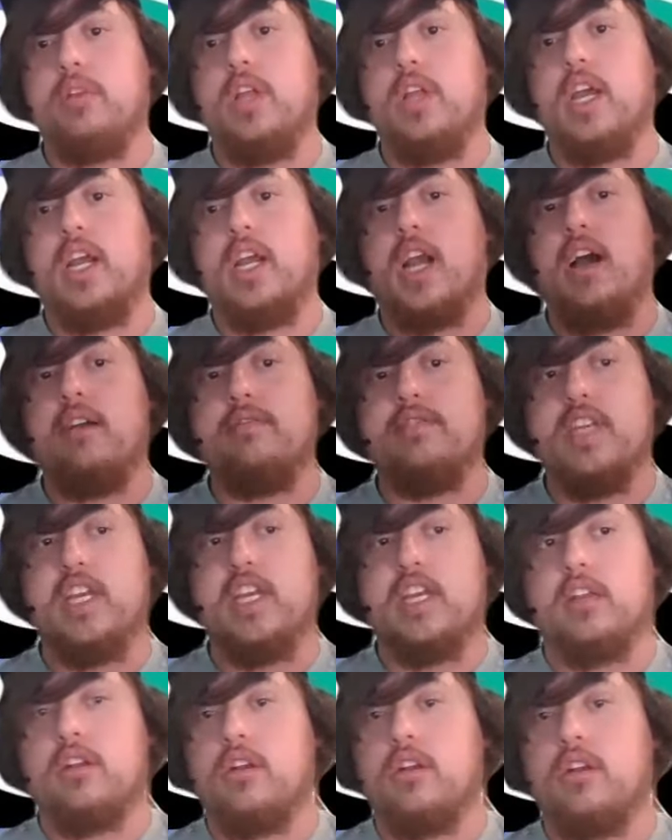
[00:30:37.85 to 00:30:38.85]
Like we've
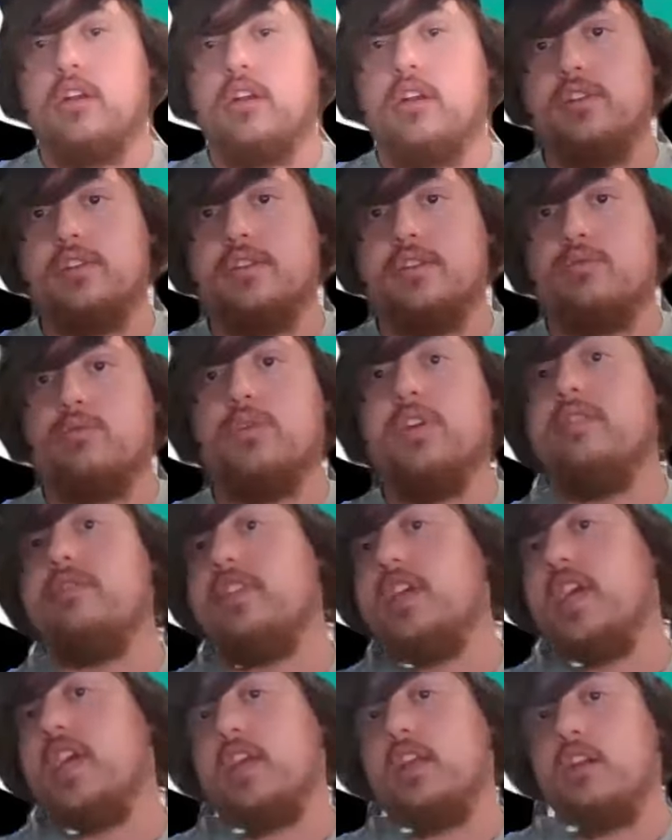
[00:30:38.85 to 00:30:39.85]
taken calls
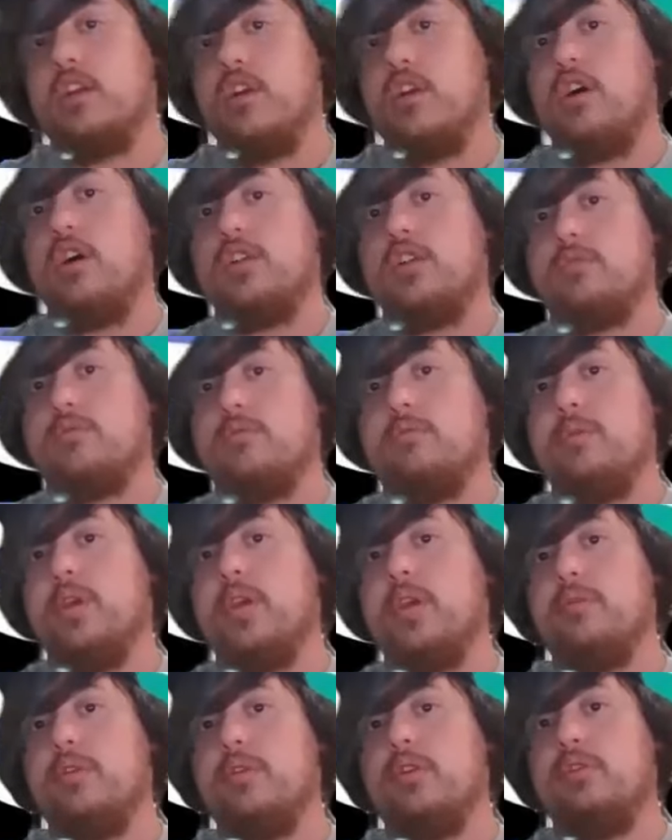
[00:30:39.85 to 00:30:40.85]
with
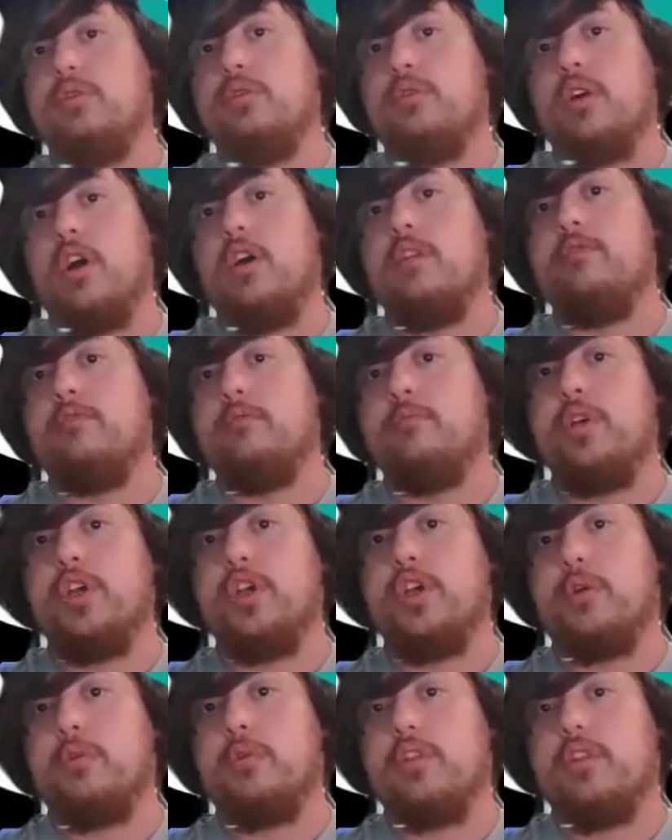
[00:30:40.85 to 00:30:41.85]
people who are
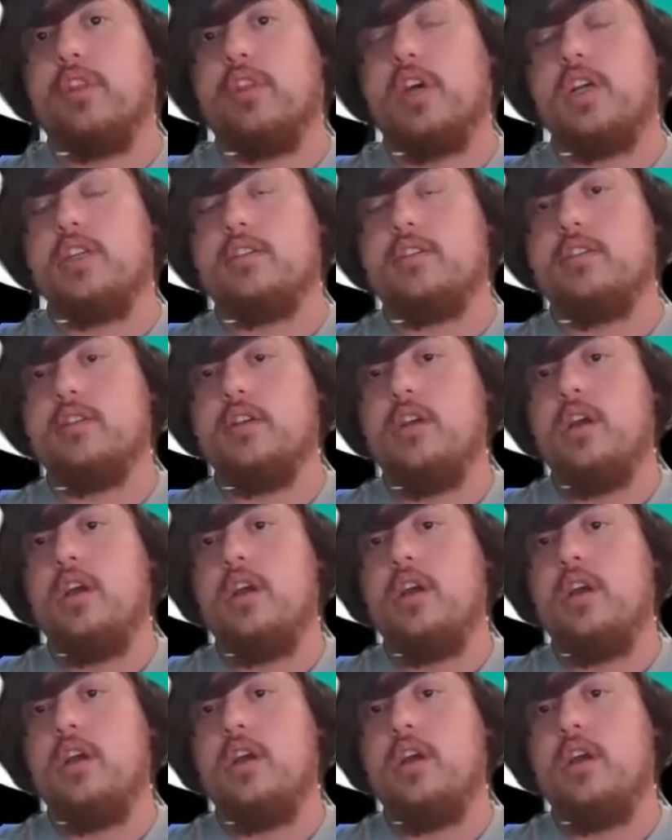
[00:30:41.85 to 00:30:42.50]
unfamiliar with us.